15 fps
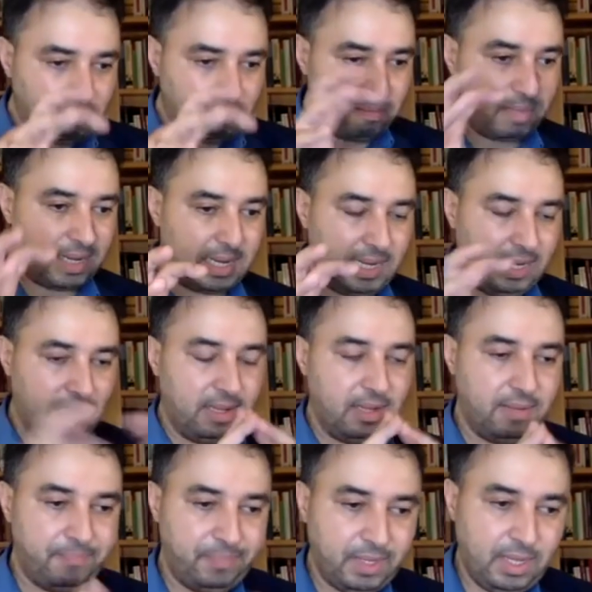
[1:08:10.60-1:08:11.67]

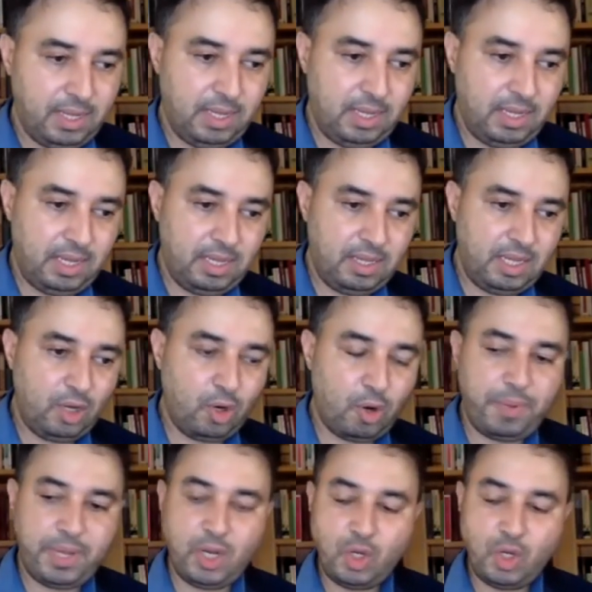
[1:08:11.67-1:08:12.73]
the
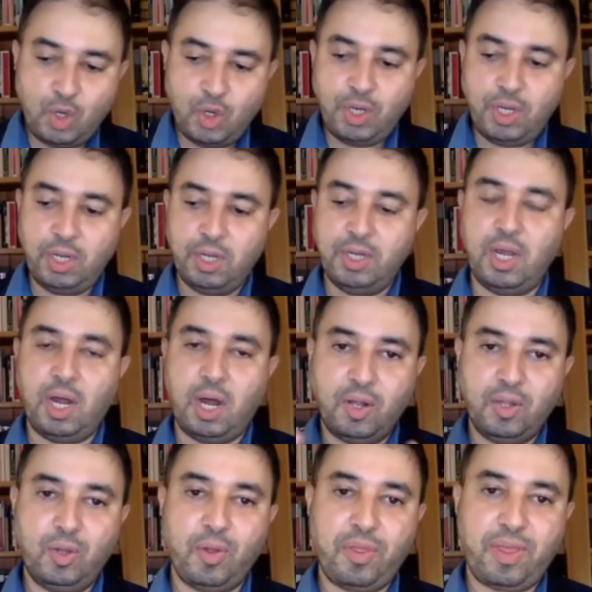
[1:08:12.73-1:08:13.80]
European Union on
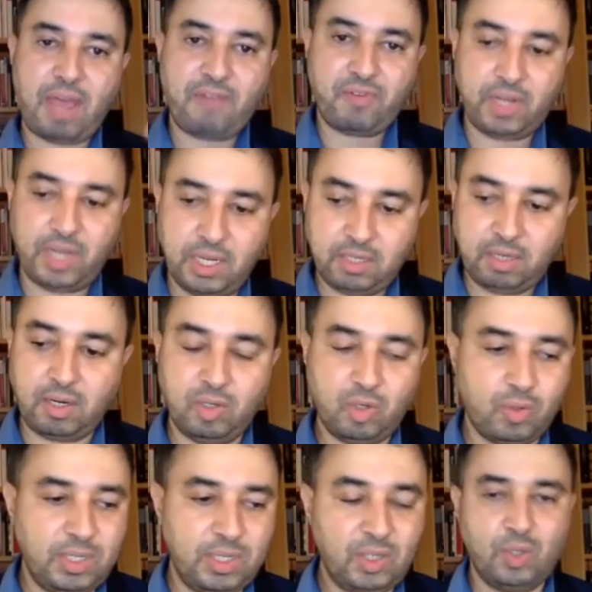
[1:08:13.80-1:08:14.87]
North African
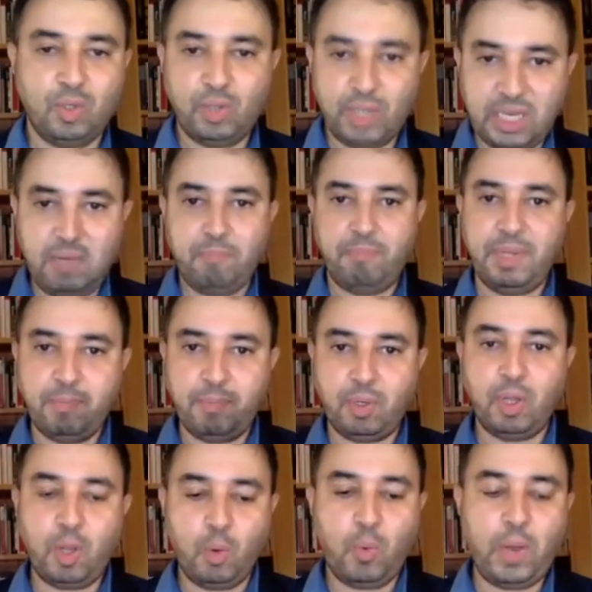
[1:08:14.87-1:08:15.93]
countries to keep people
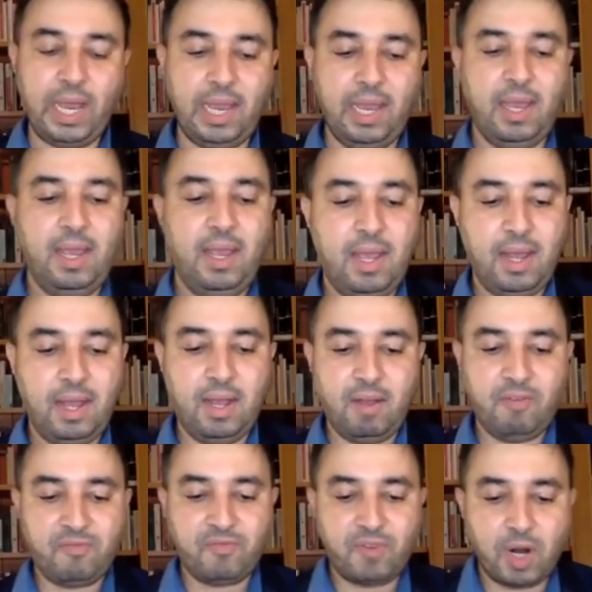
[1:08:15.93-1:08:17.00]
away
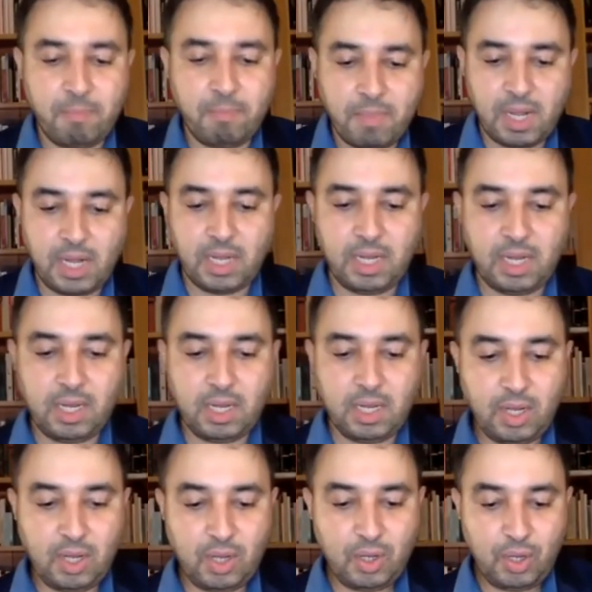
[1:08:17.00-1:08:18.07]
from
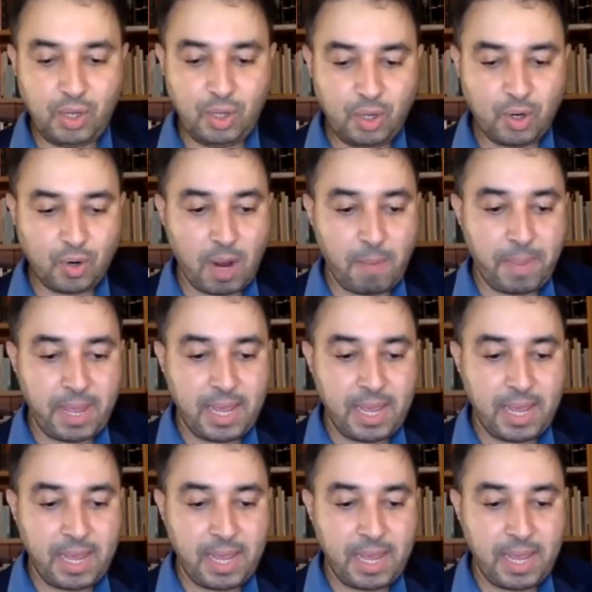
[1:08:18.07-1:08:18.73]
Europe.